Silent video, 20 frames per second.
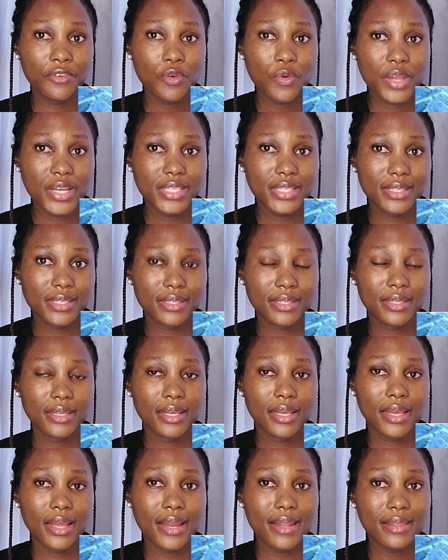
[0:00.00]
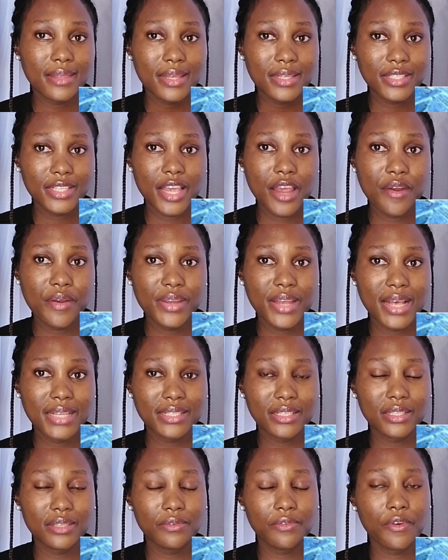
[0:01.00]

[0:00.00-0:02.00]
fluids in these areas.